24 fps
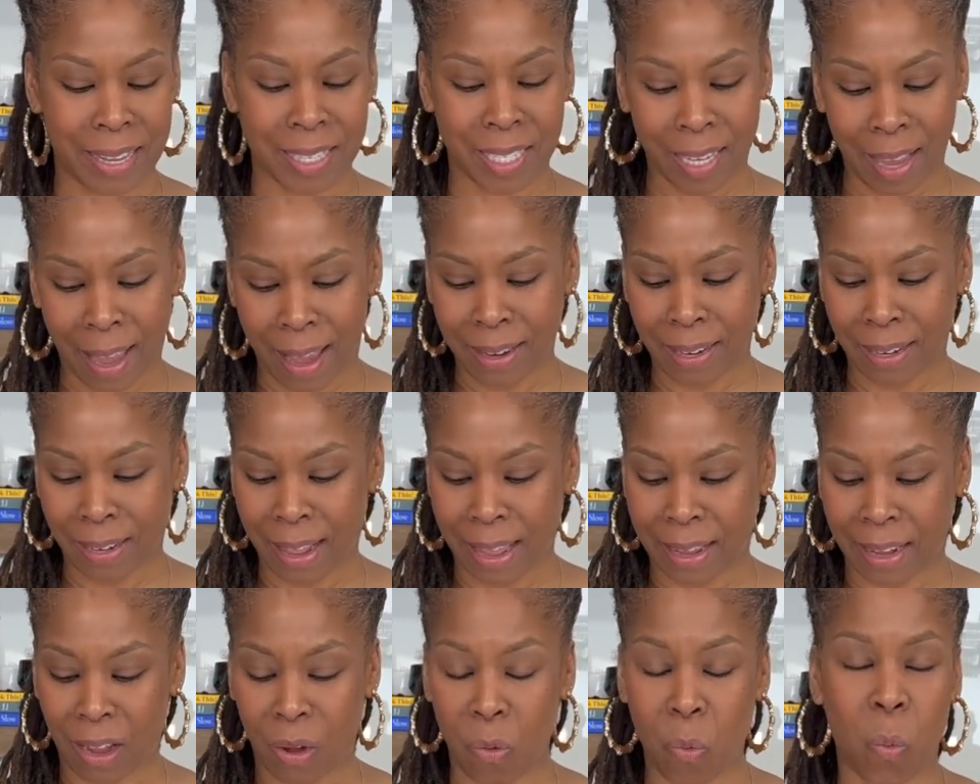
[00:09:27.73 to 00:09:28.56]
It's kind of
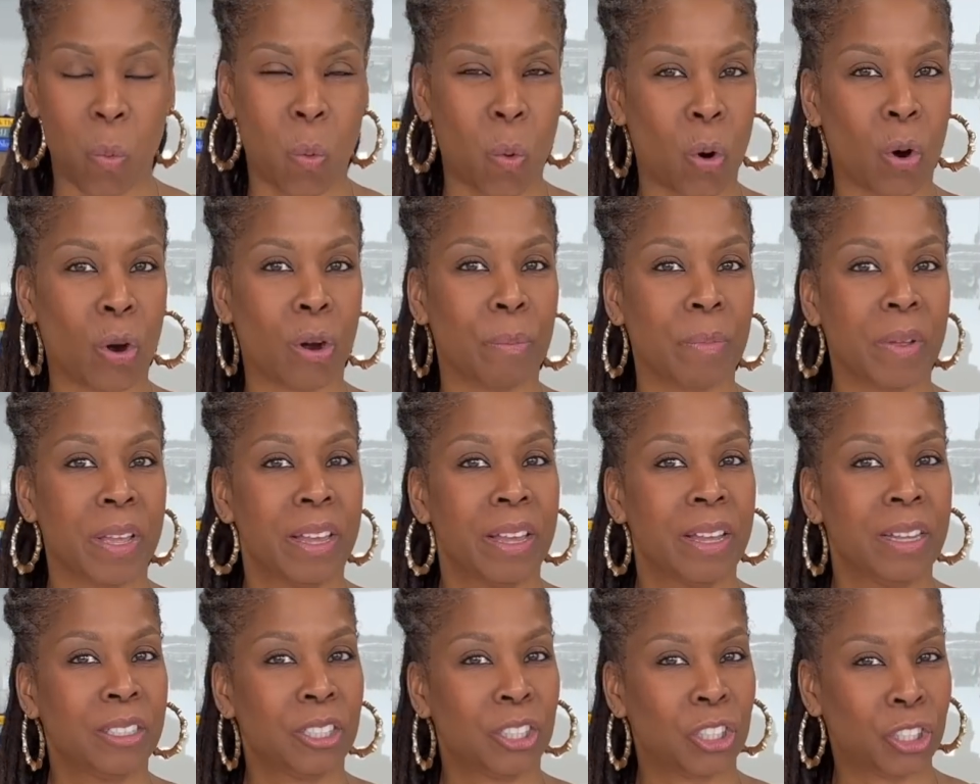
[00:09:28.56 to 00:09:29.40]
like a warm
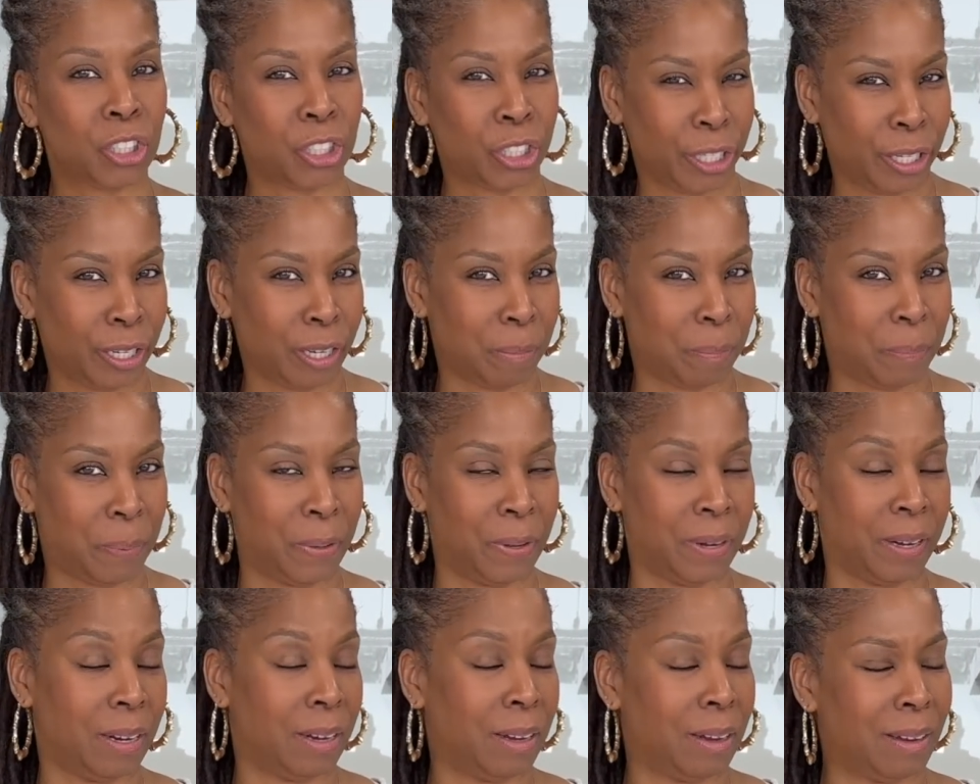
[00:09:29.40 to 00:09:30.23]
chia
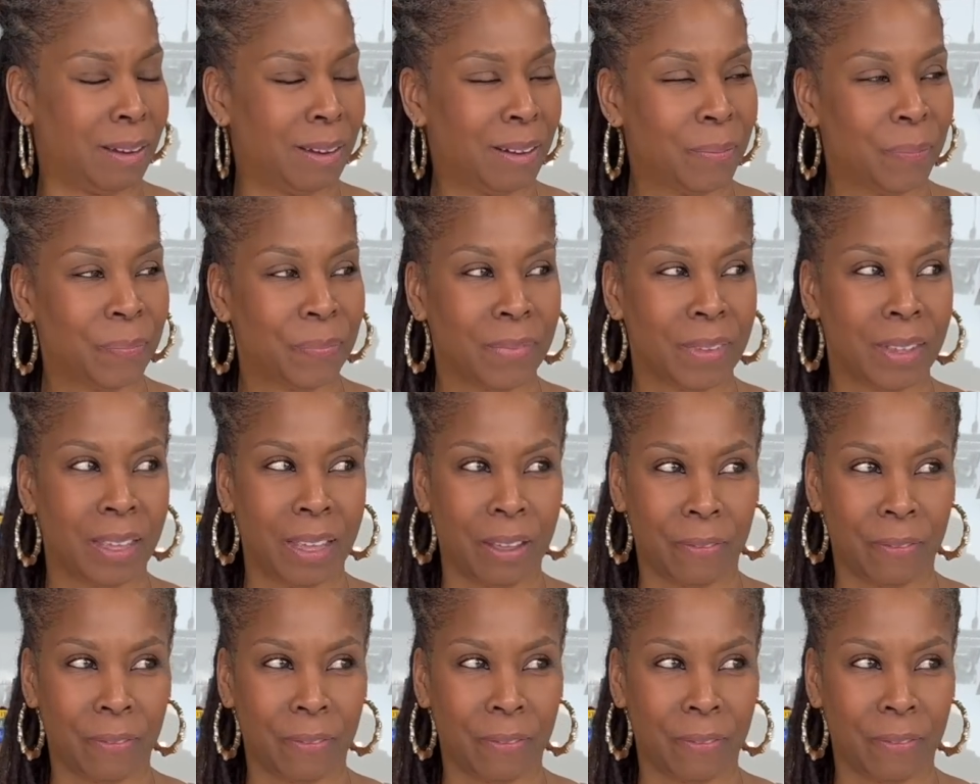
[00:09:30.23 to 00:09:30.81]
pudding.